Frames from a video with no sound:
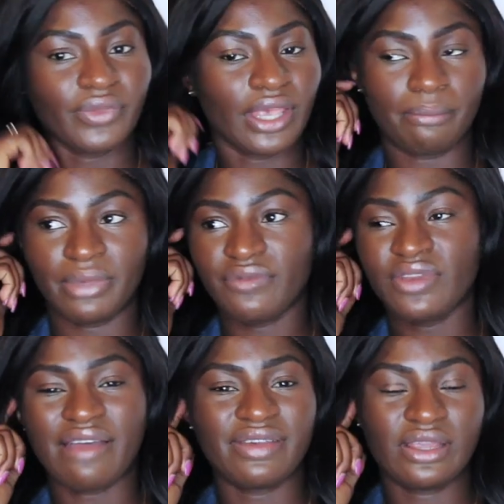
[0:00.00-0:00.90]
But if
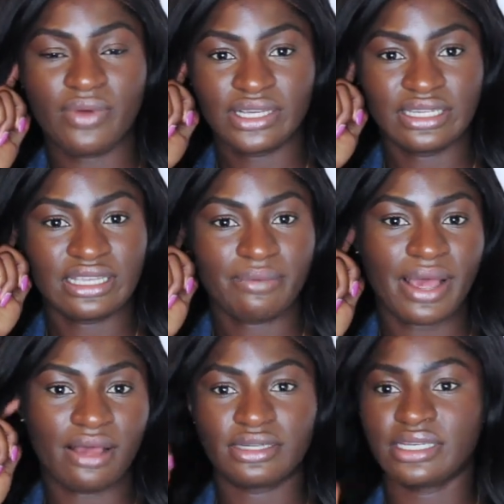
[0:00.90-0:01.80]
you have any questions
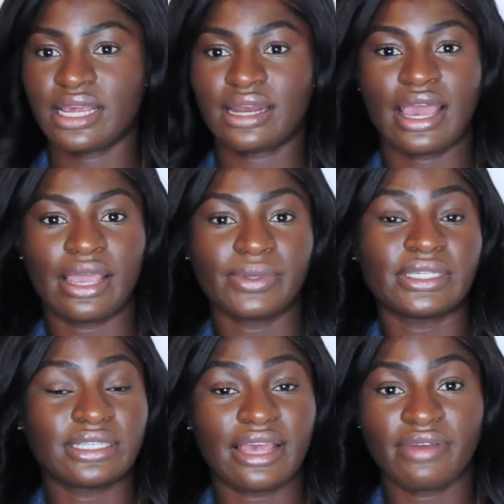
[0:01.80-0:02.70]
about D&I,
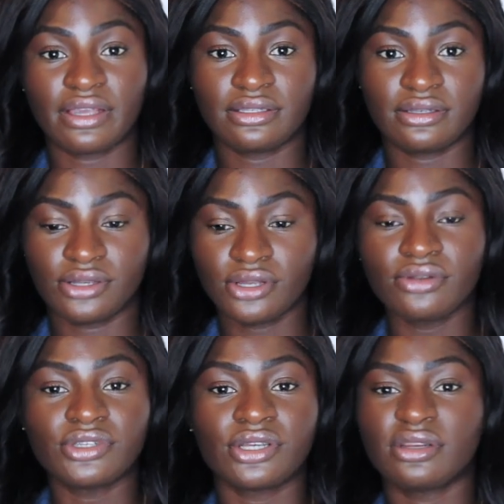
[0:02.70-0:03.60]
which is diversity and
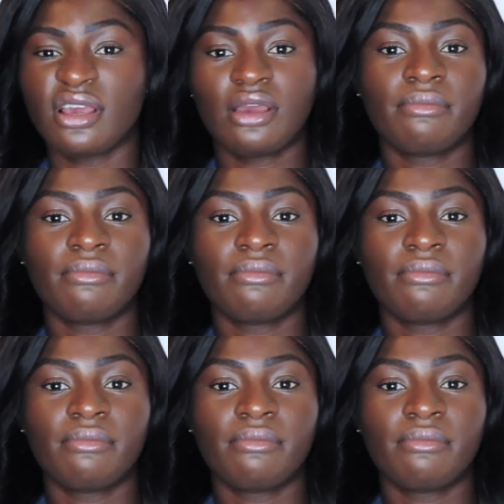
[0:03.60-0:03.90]
inclusion,